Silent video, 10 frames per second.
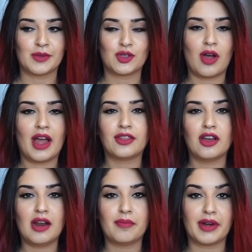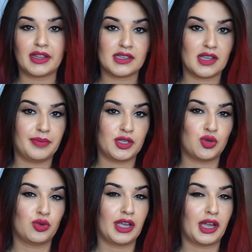so I thought I'd break this up
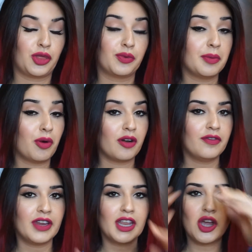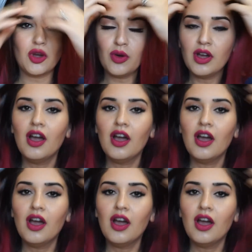into like a three-part video.